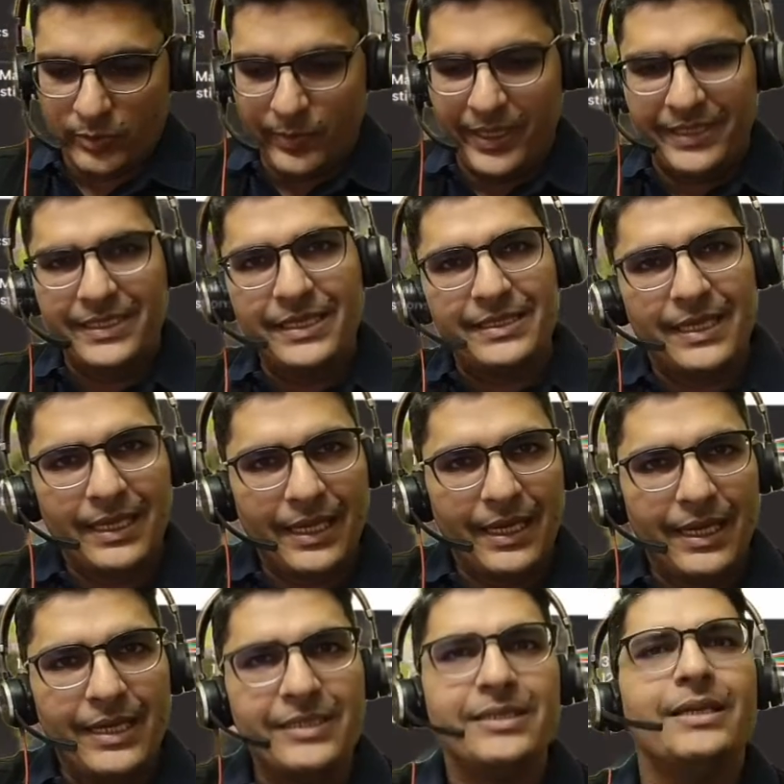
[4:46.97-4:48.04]
basic
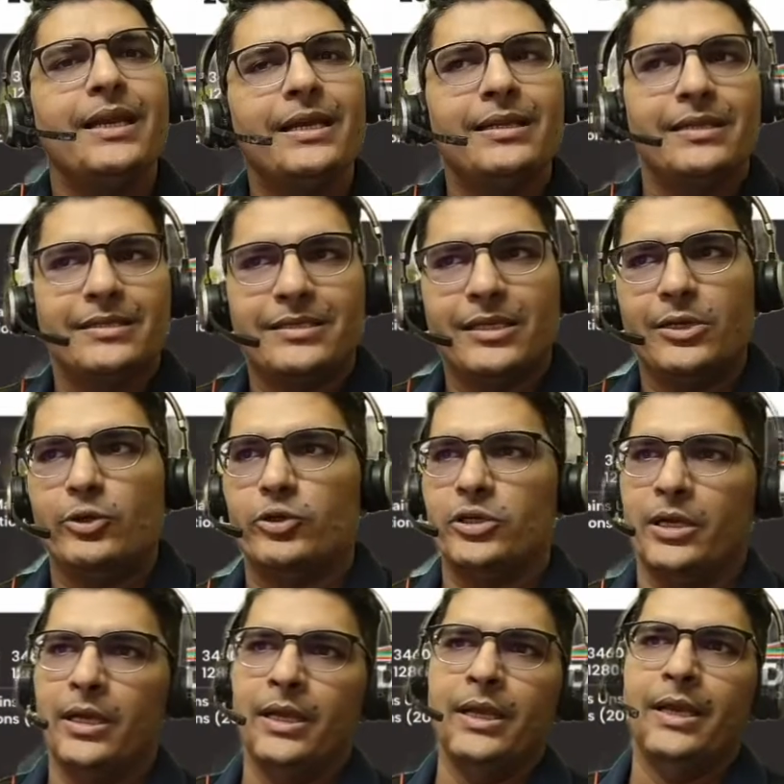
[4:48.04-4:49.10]
segregation and the
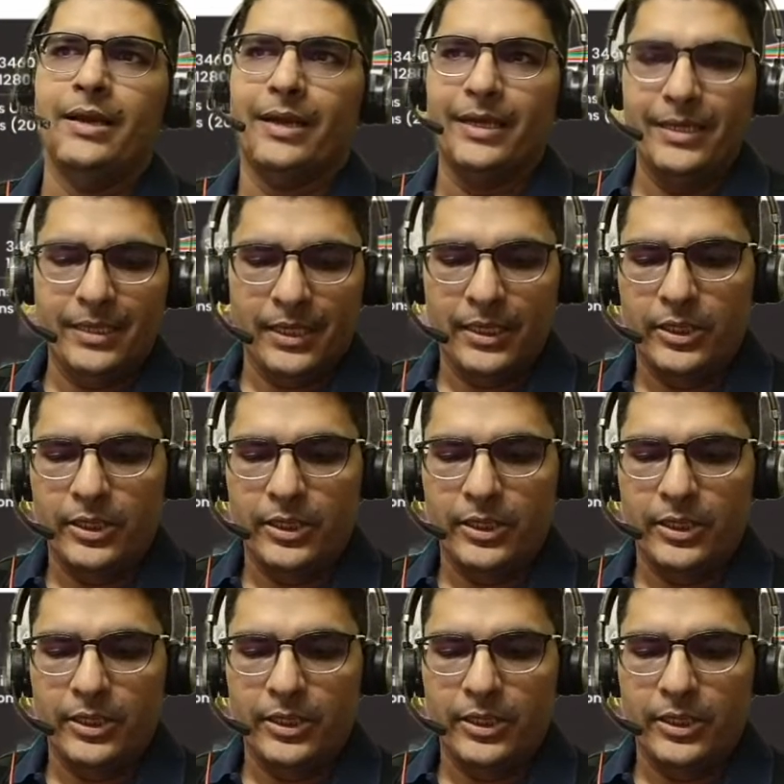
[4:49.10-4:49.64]
solution, right?